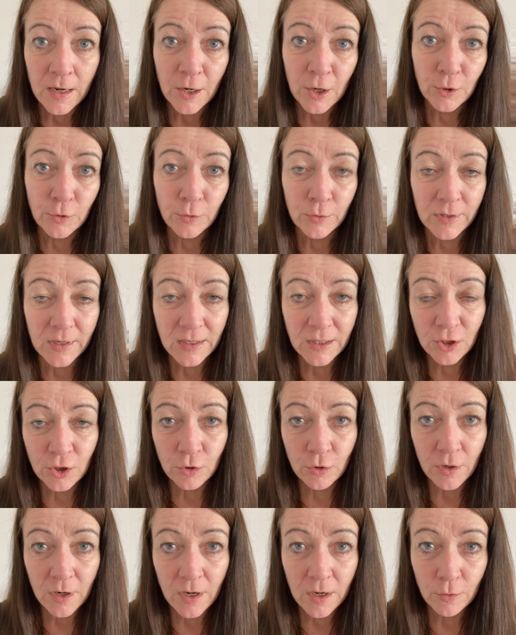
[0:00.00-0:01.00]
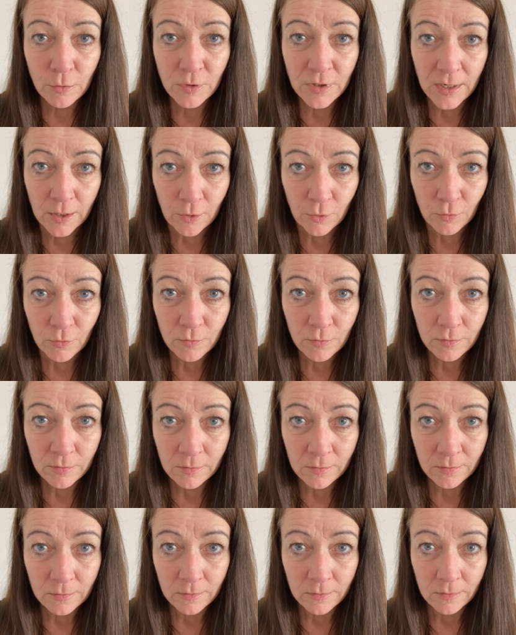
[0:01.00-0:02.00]
and you get to your hotel
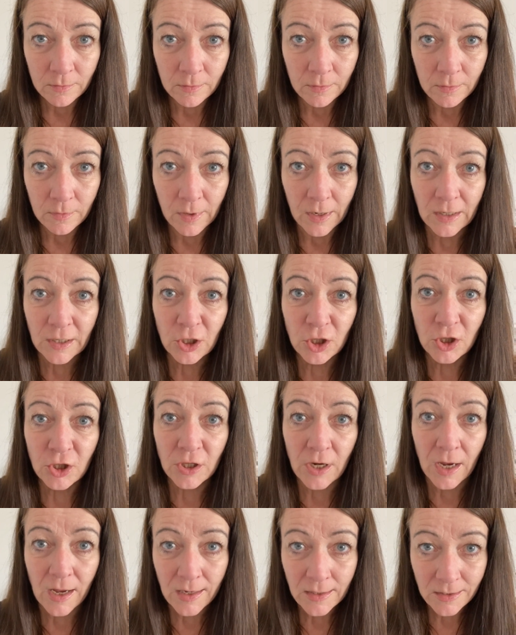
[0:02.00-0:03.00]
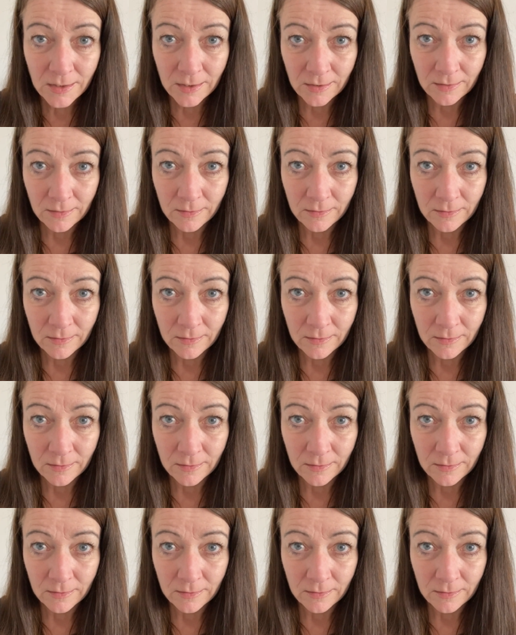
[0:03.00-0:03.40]
and it's shut,